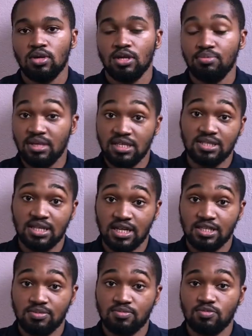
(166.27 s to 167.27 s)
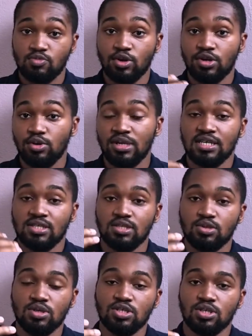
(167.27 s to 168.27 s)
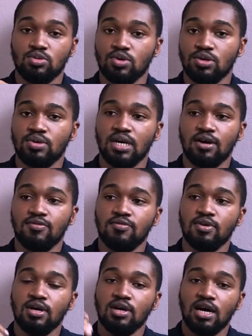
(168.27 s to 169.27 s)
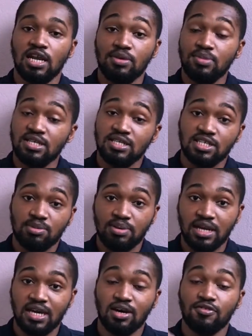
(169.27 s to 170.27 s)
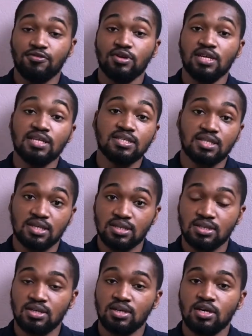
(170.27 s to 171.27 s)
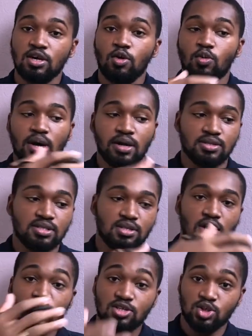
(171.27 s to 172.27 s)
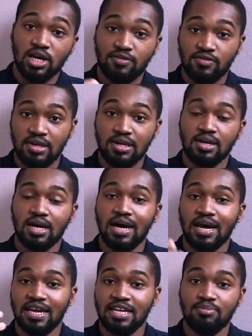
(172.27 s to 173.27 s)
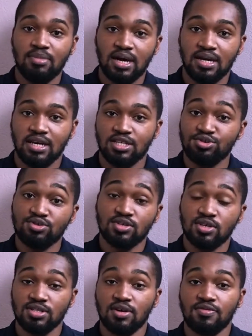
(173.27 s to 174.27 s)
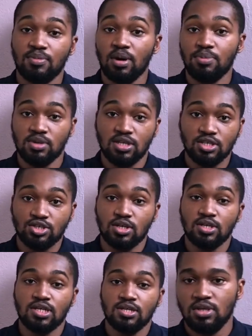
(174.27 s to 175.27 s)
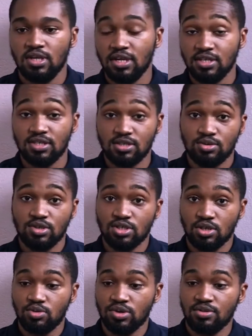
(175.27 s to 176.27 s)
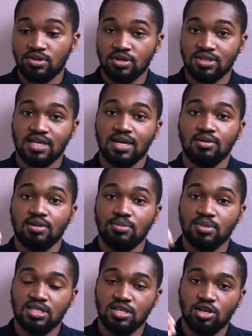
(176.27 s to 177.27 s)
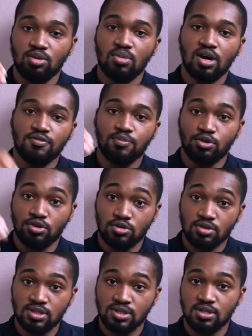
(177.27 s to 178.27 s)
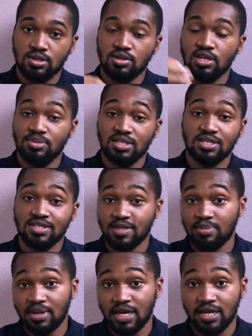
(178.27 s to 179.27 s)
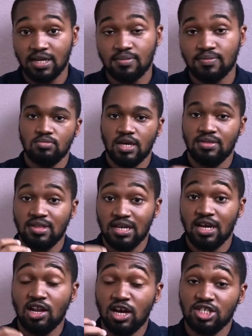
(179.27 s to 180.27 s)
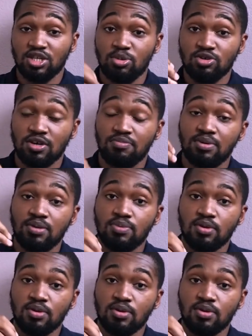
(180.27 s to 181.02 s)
It means that we're now in a situation where we have a limited supply of real estate whilst also having a high demand as a result of the population. In any situation where there is a limited number of products, limited supply, and then a large amount of people